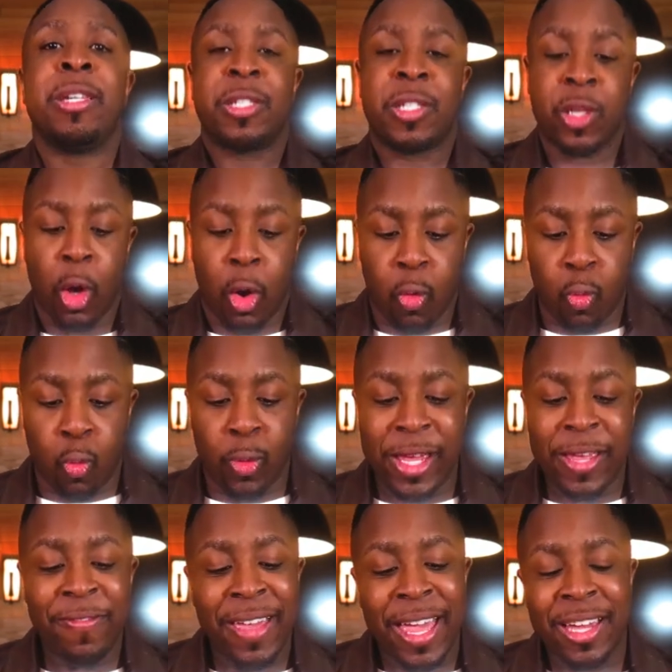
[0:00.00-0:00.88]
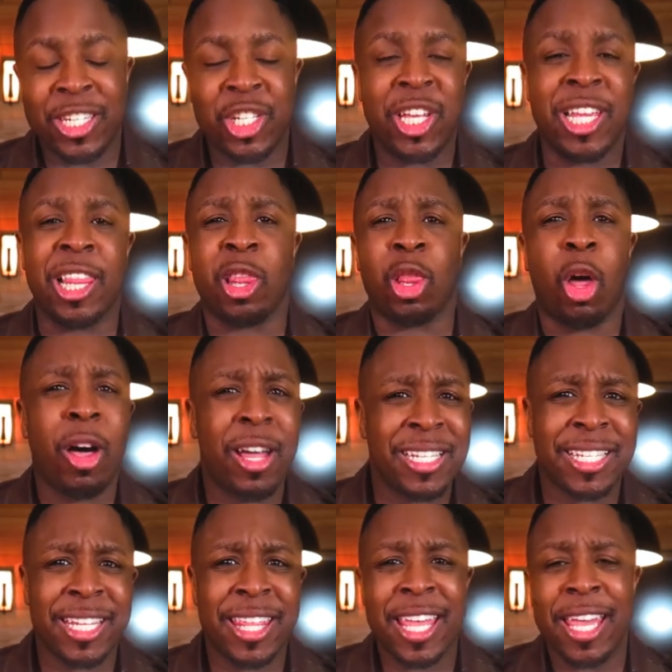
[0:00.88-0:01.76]
So we've actually
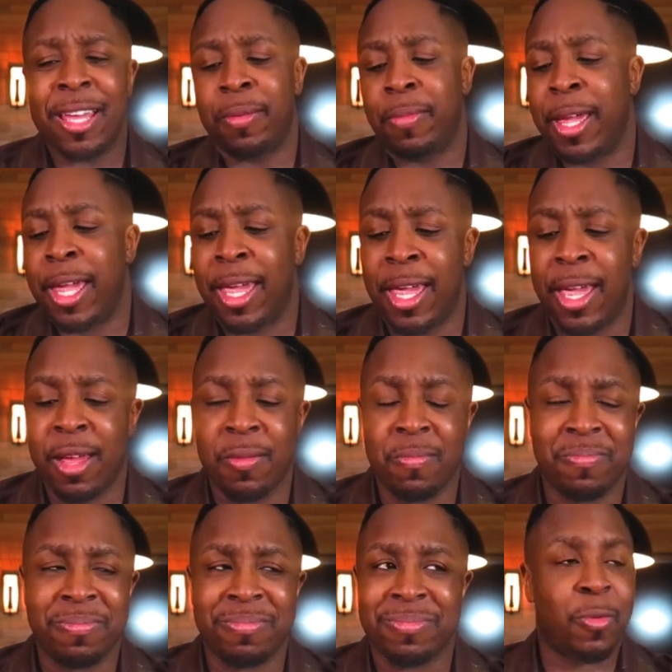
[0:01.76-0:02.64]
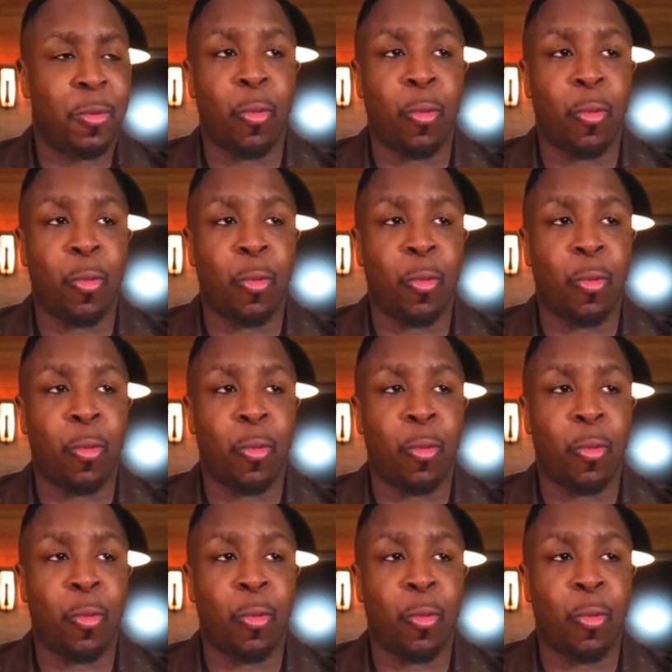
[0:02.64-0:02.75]
lost that in